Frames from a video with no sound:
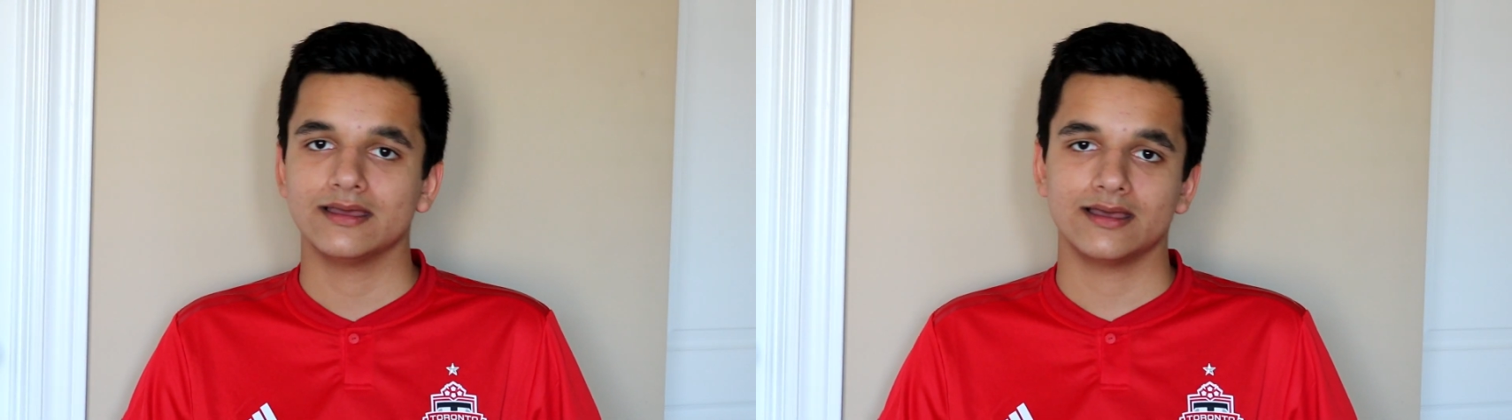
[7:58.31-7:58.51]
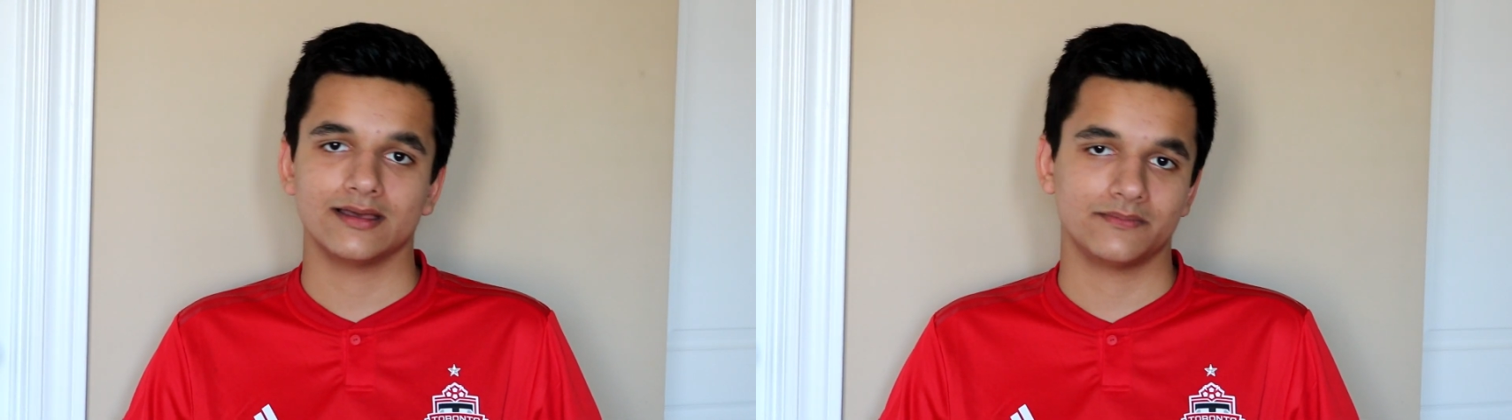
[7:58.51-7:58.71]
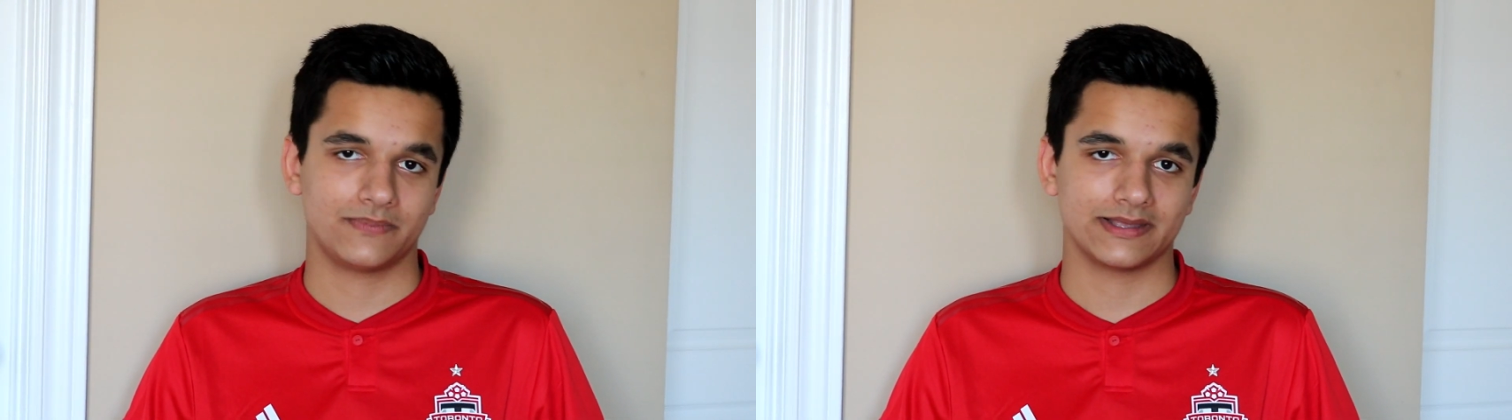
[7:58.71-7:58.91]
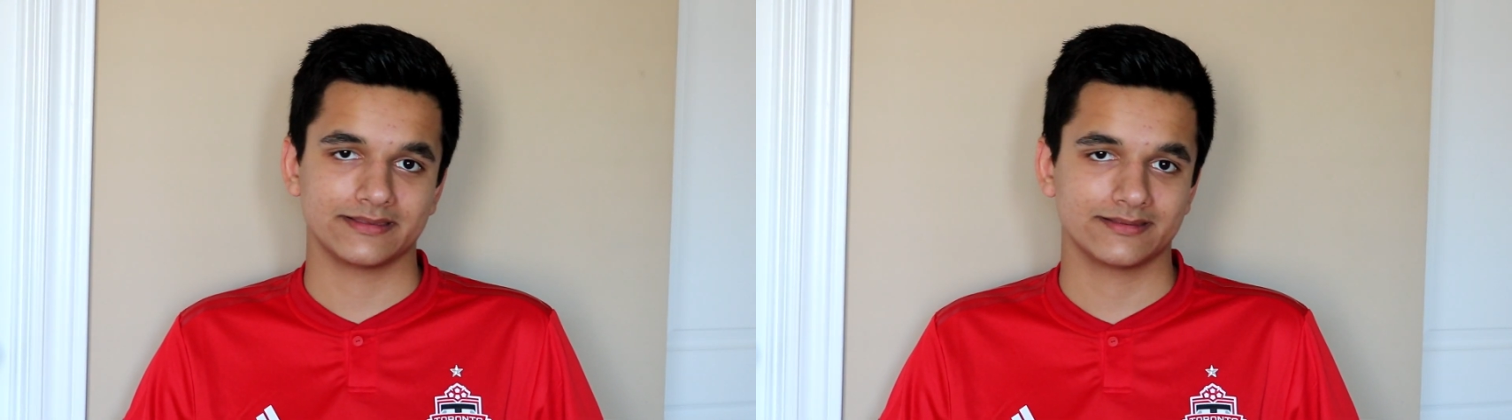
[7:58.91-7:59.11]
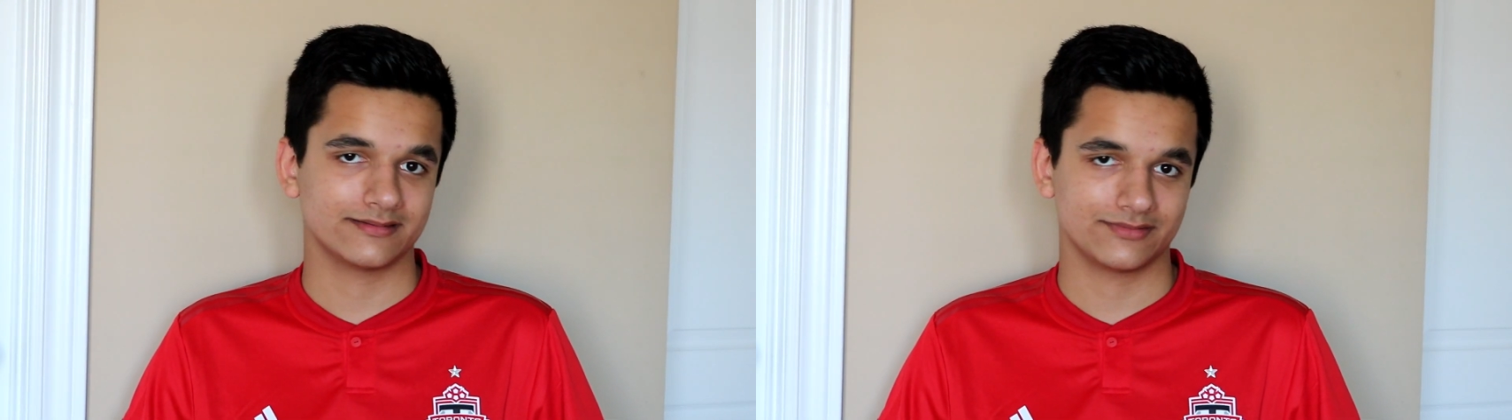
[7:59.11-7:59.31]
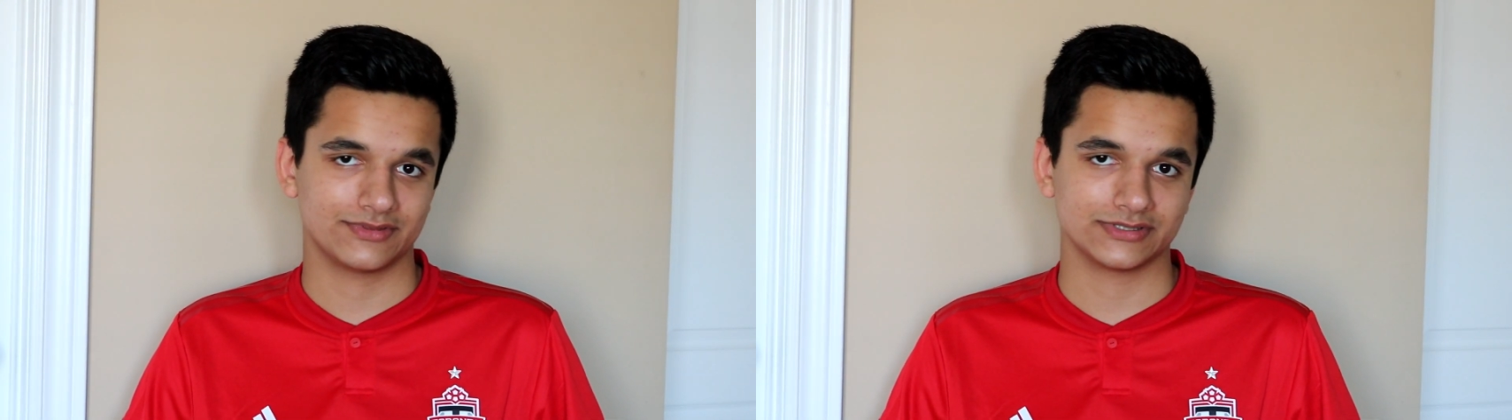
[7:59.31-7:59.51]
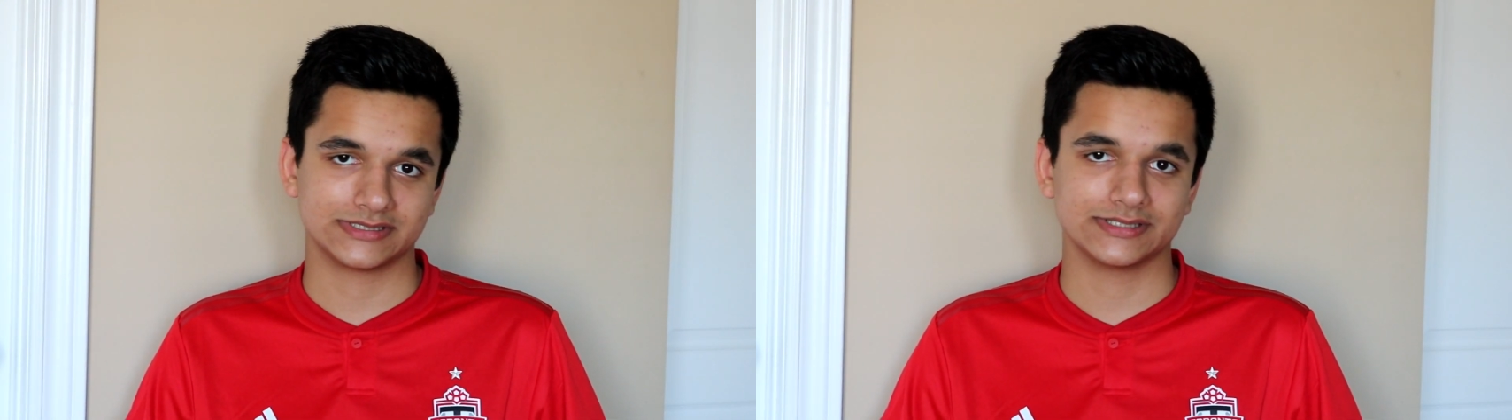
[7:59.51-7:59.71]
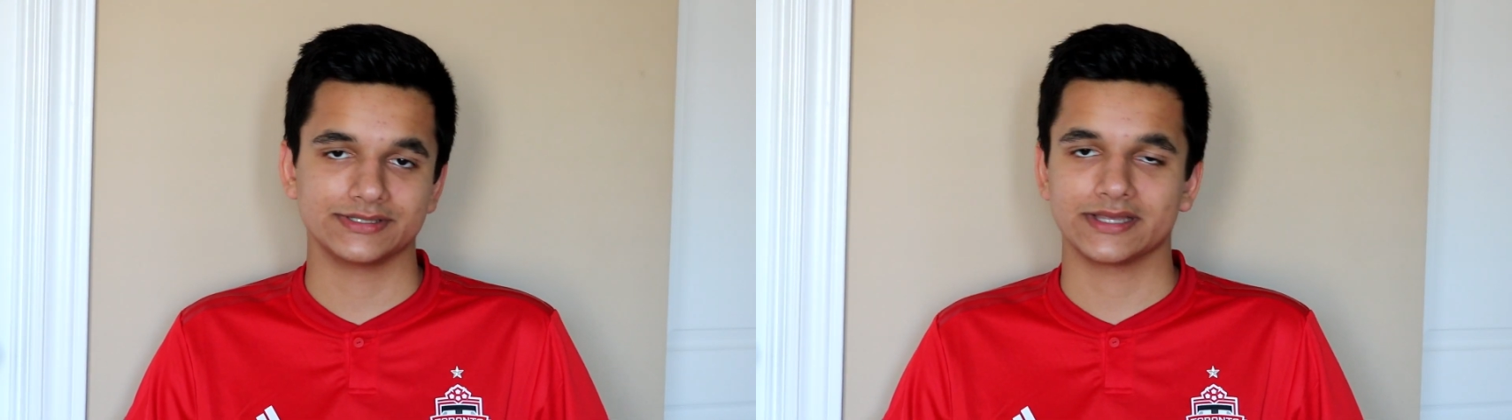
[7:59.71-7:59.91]
uh, but they're
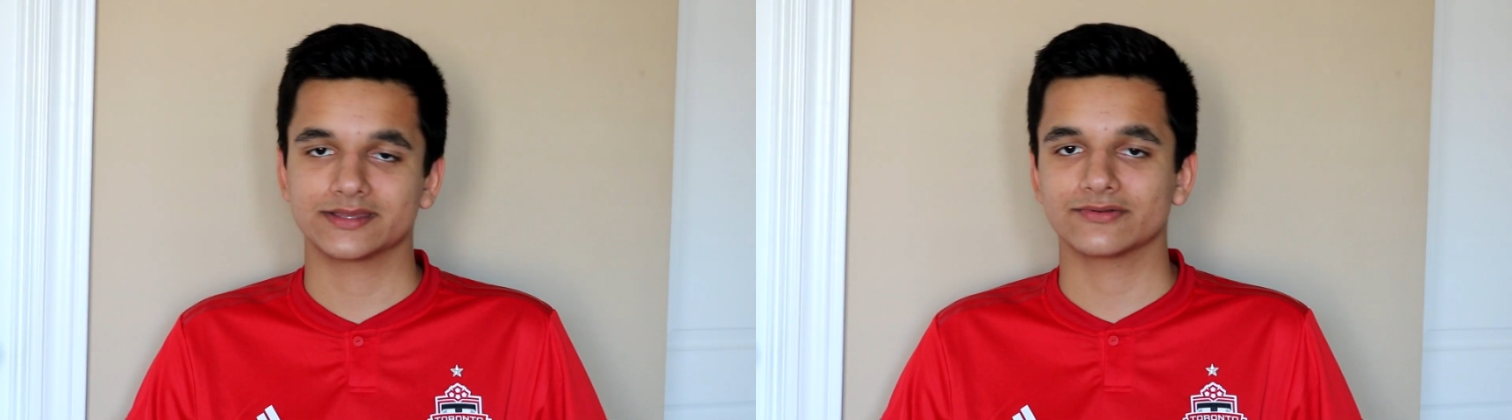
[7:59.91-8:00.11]
still not the